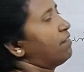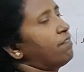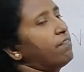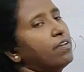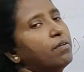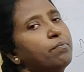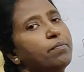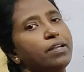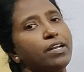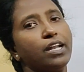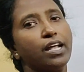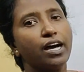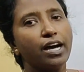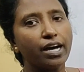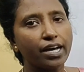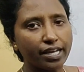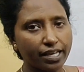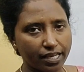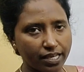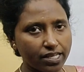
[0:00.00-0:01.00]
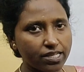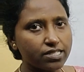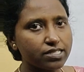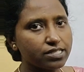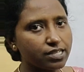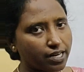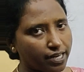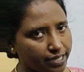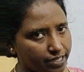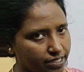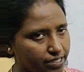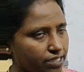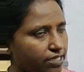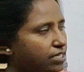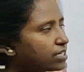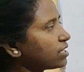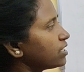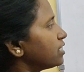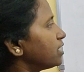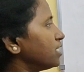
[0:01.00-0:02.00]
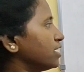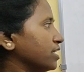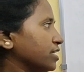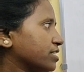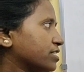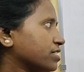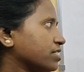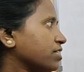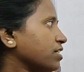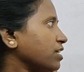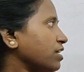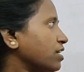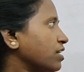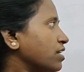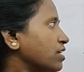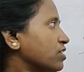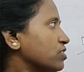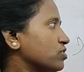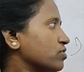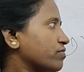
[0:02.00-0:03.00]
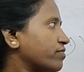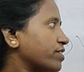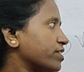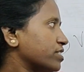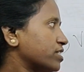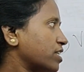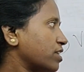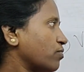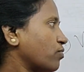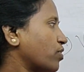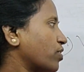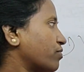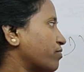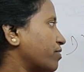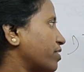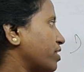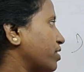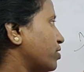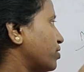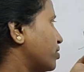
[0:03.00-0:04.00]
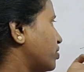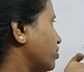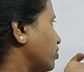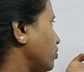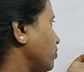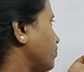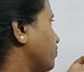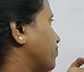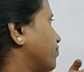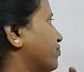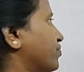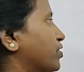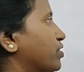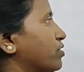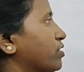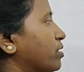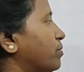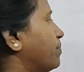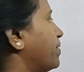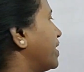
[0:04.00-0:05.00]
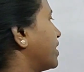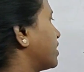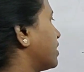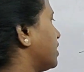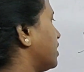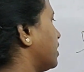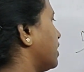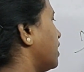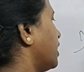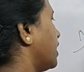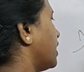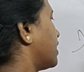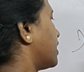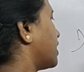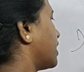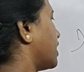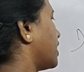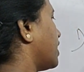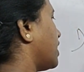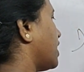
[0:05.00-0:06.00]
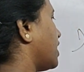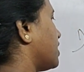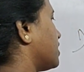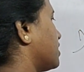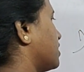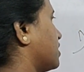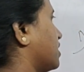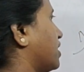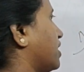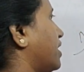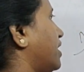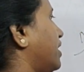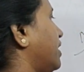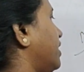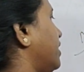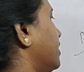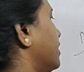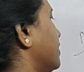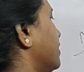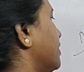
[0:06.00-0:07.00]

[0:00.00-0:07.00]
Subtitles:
Vimala is writing a letter. So firstly, what will you do? You will make the tail as the head.